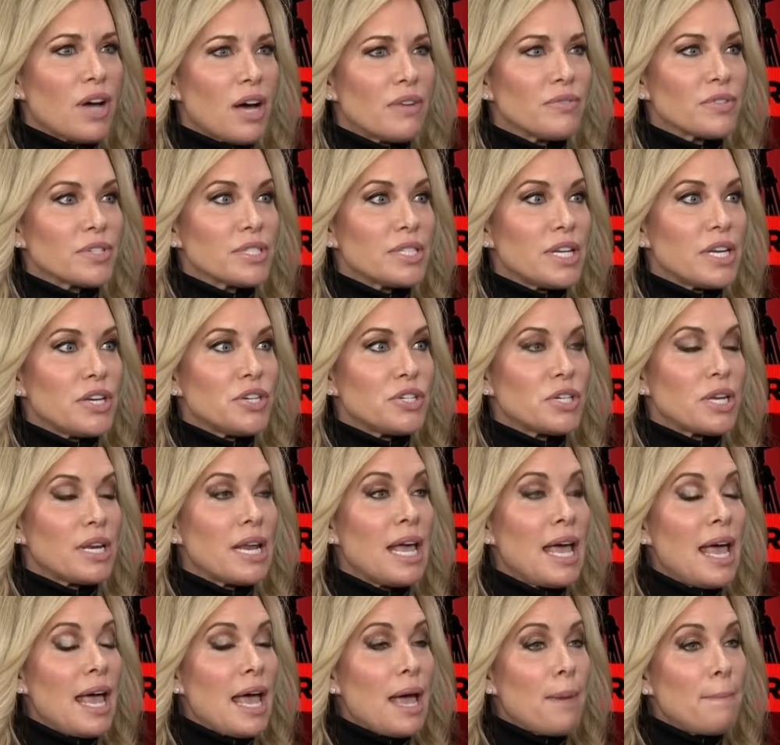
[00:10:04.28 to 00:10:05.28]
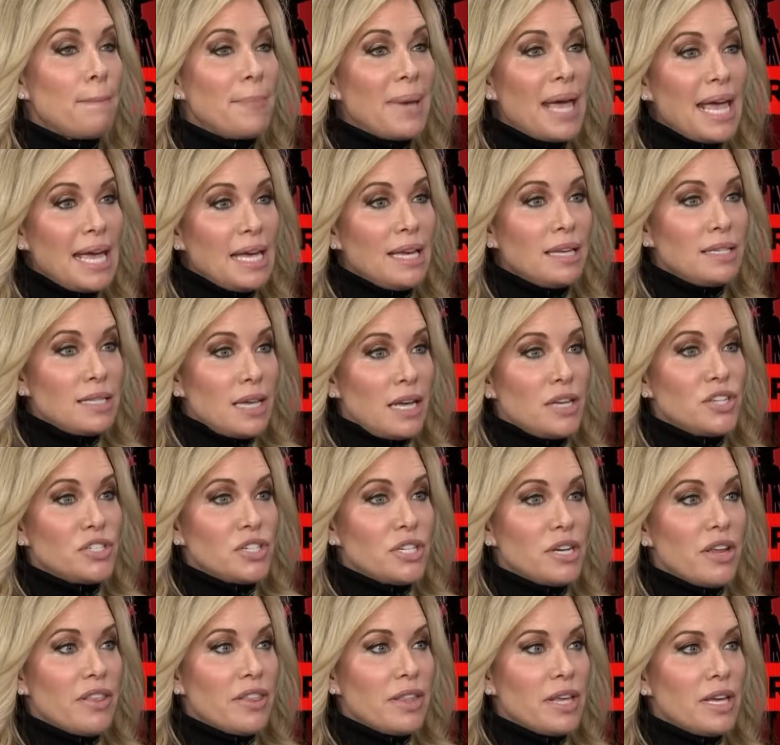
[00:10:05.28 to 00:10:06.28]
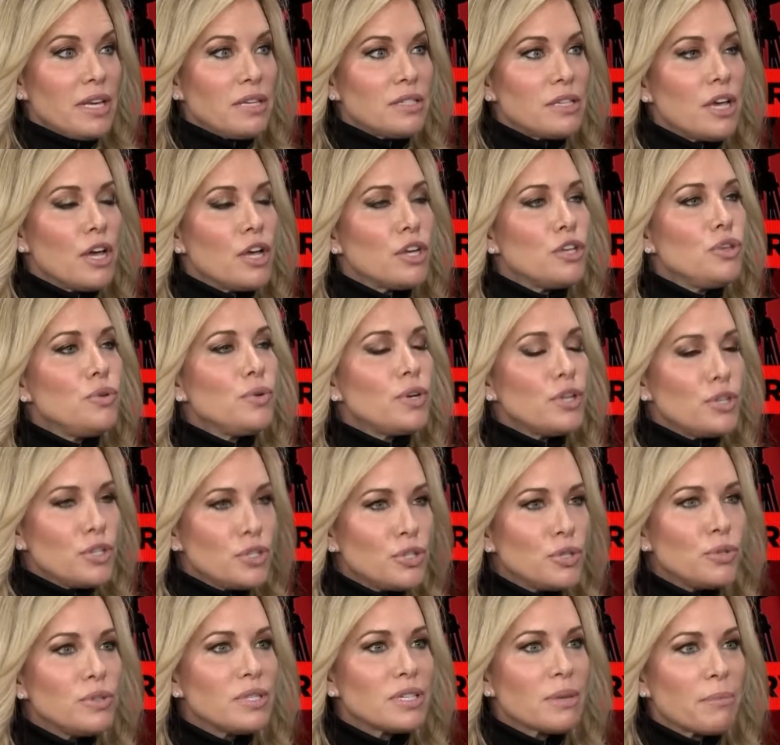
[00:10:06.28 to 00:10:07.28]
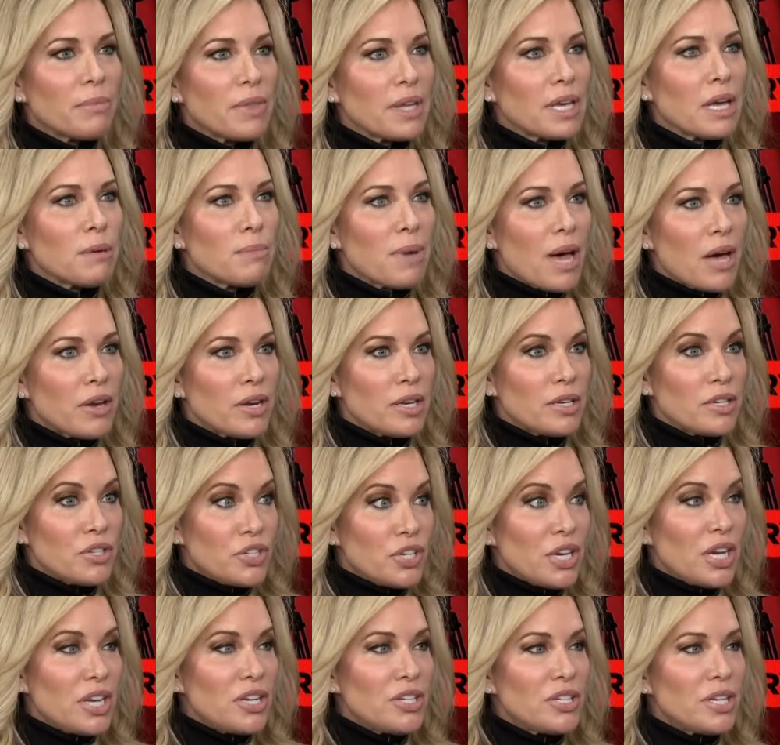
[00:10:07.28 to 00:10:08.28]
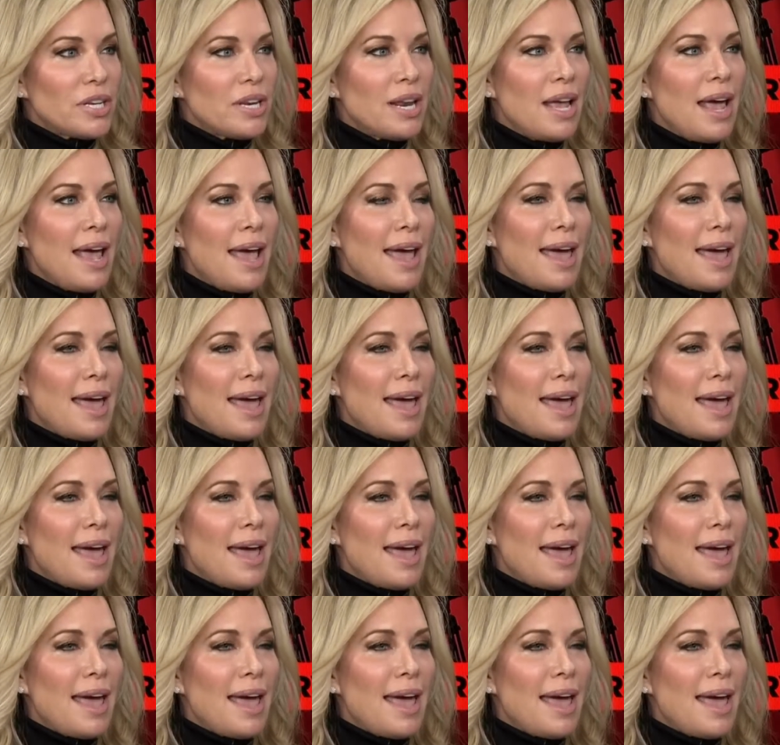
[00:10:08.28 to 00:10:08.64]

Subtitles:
conversation. And paying attention to things, you can do something about it and change it.